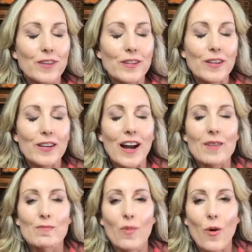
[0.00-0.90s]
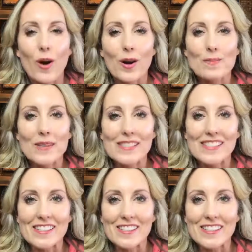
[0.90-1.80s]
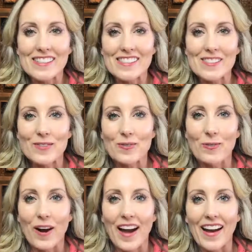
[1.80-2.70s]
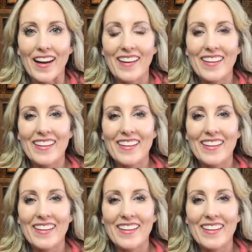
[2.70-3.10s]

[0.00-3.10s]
fuller, and more mysterious way.